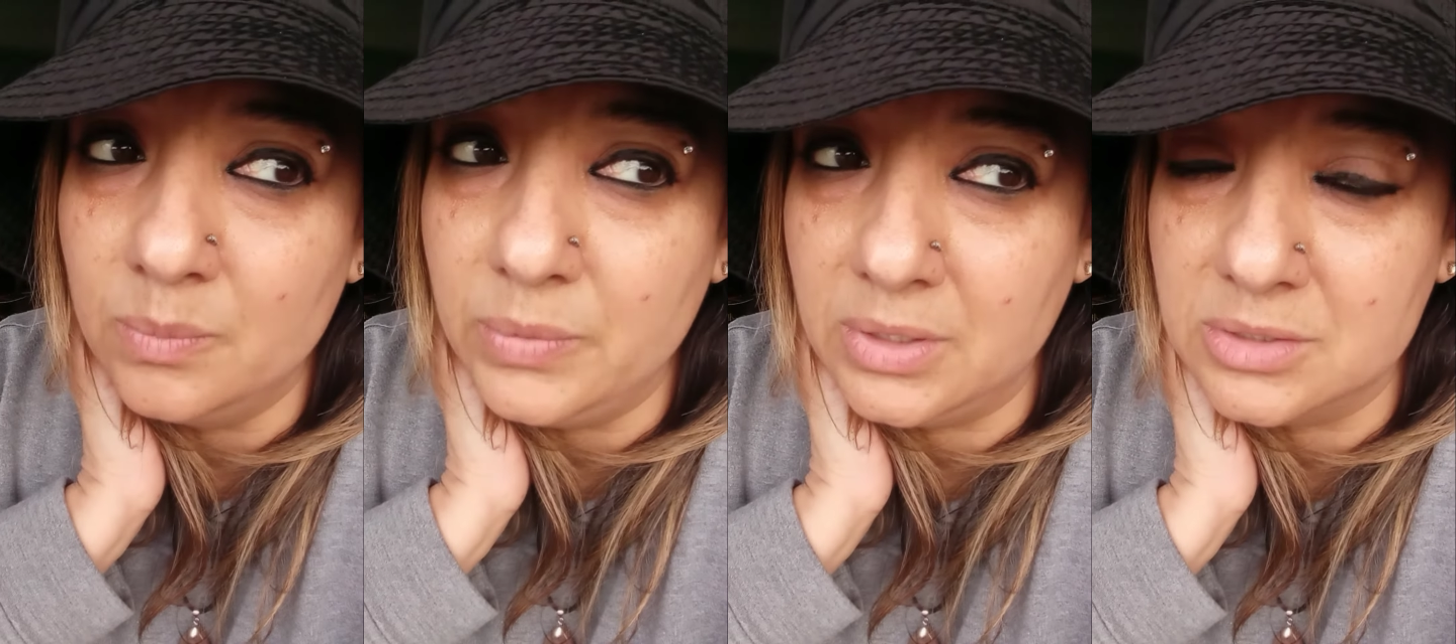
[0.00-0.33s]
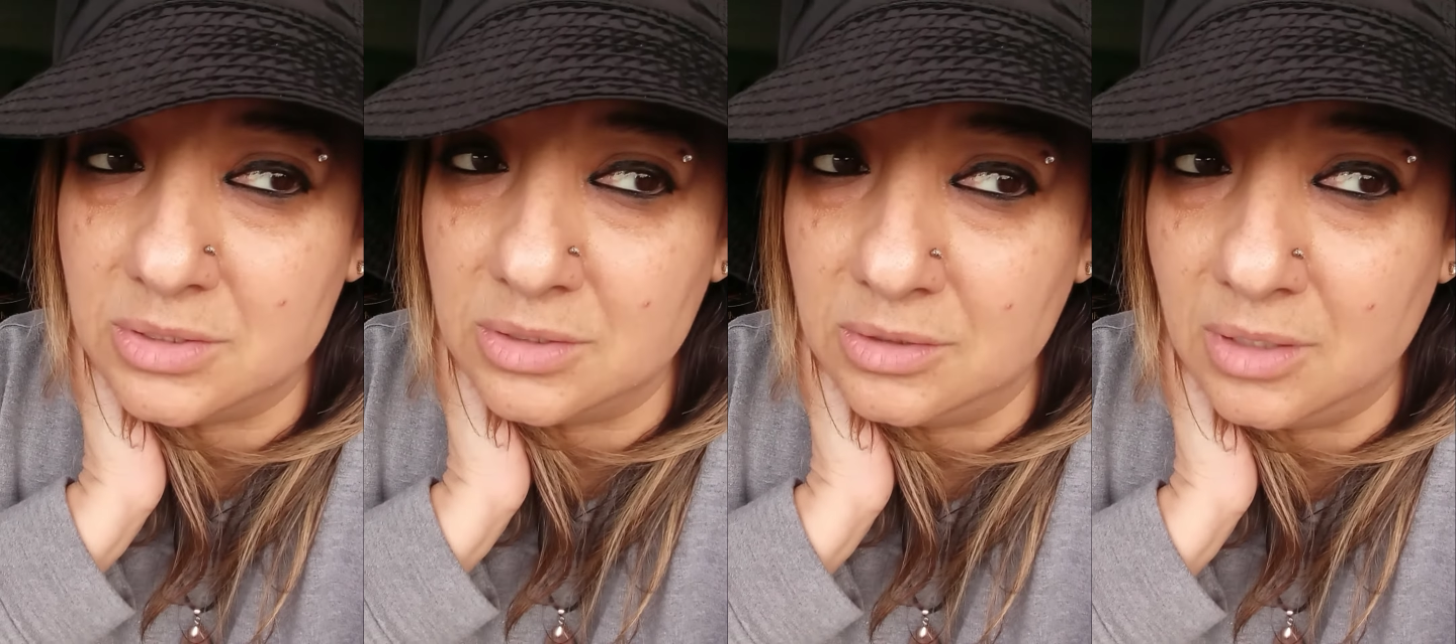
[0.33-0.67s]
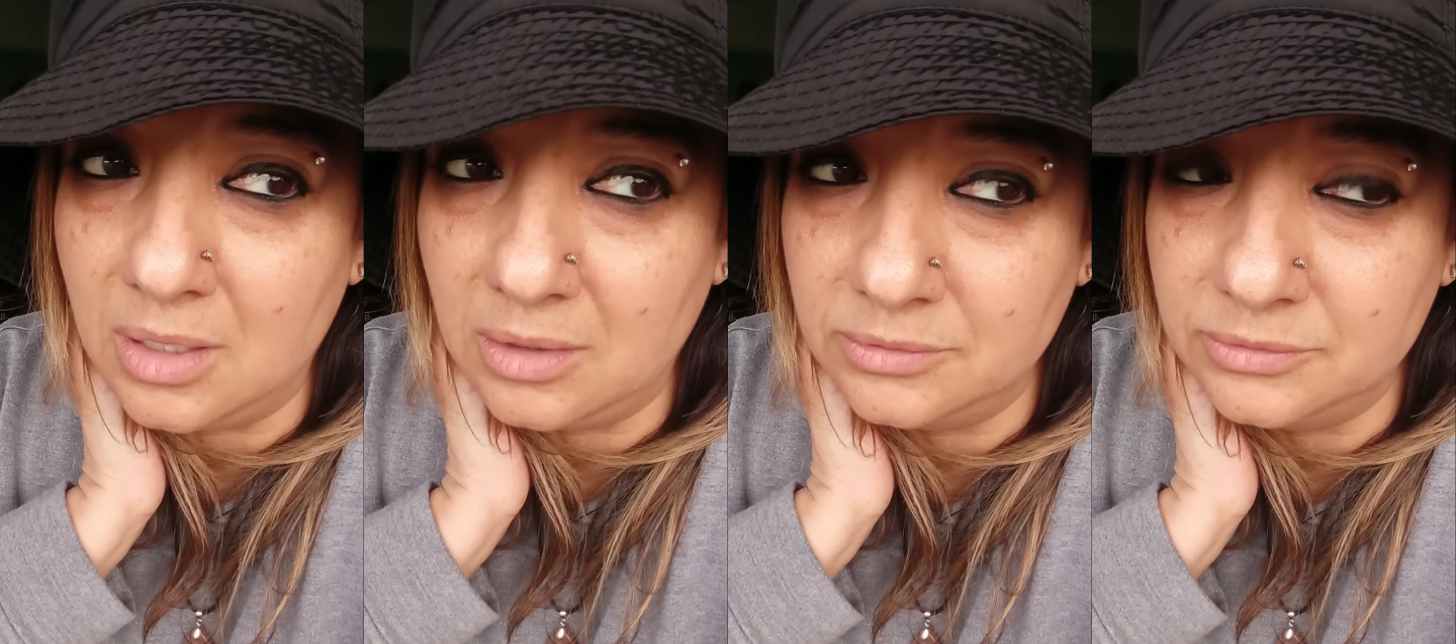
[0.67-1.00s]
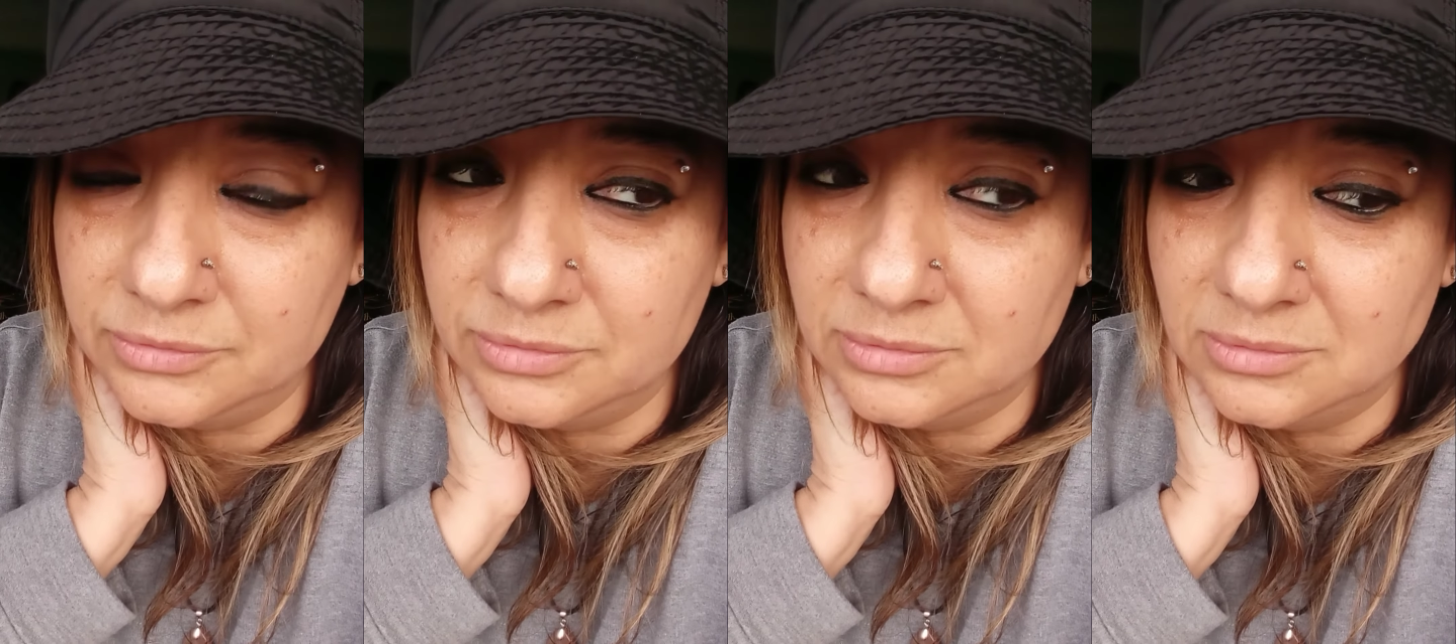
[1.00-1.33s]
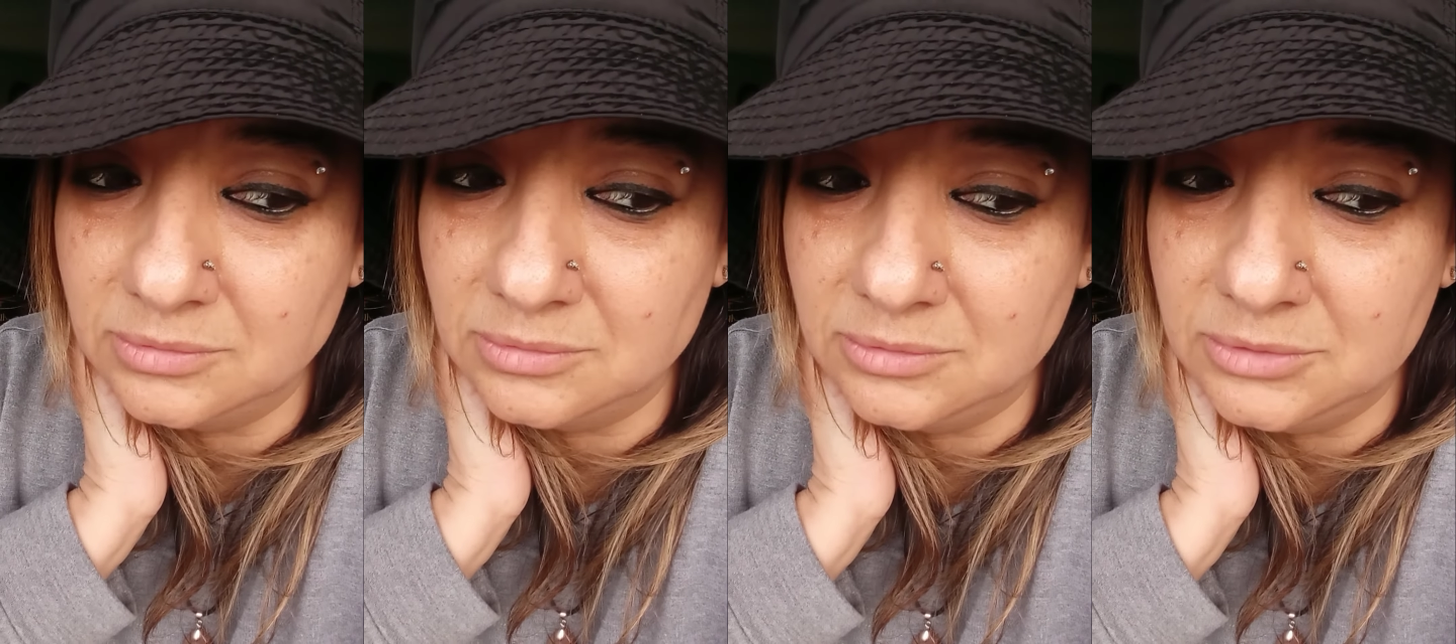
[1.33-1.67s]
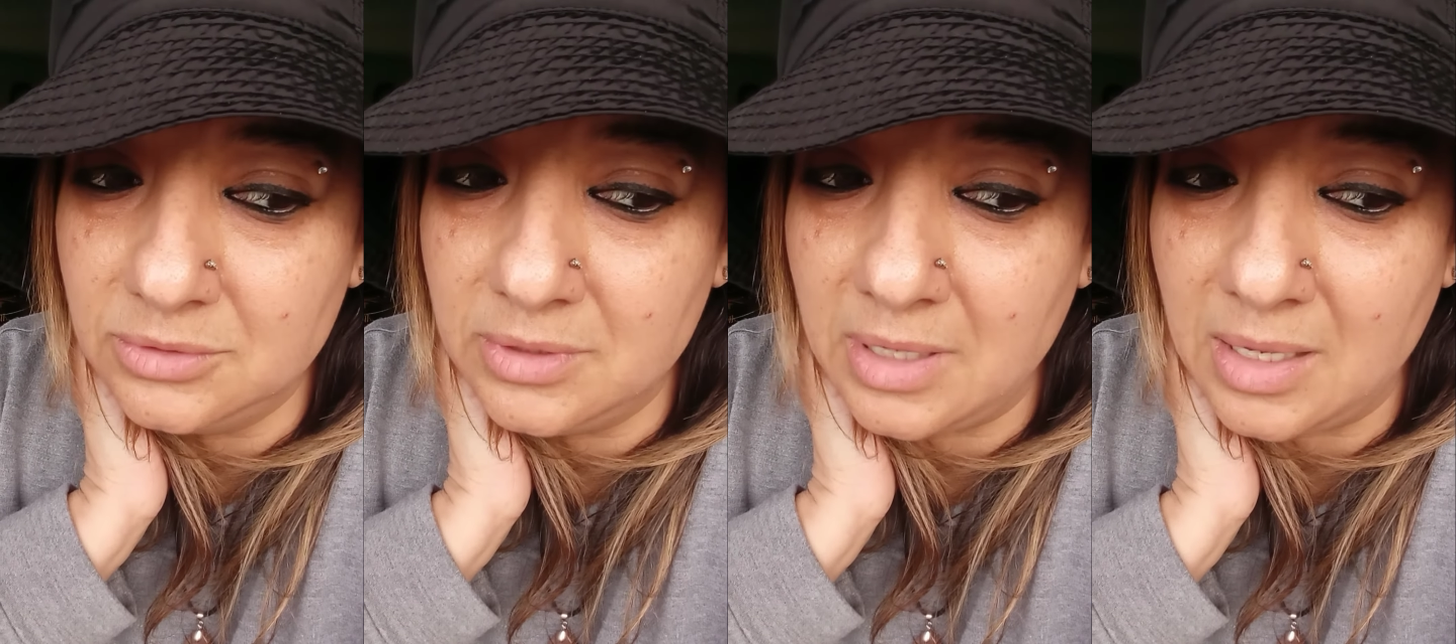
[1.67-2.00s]
because the love
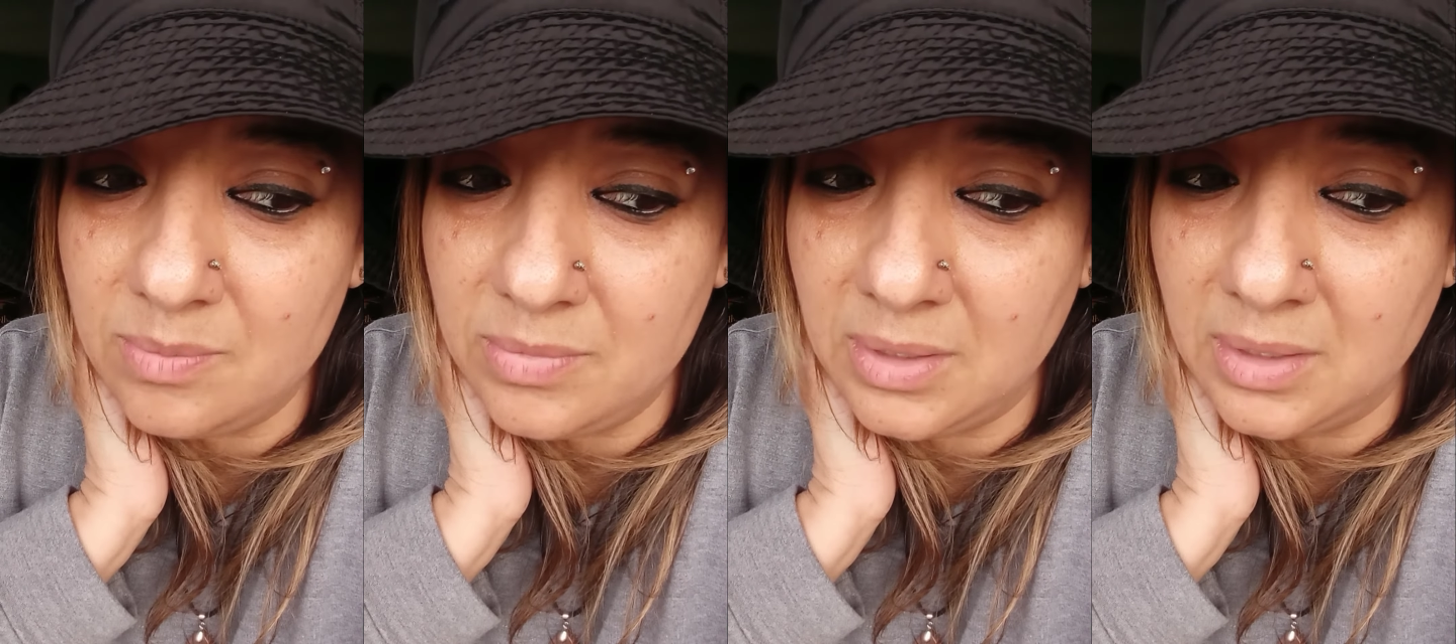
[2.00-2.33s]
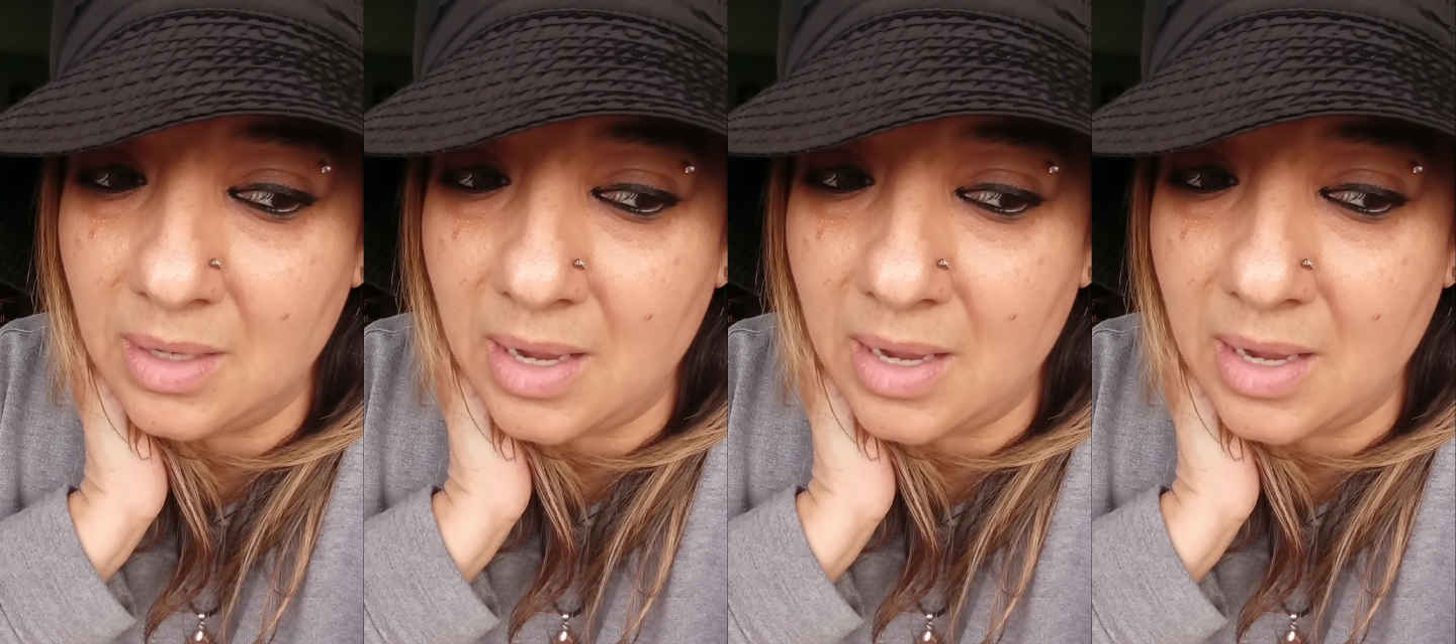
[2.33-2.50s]
you gave me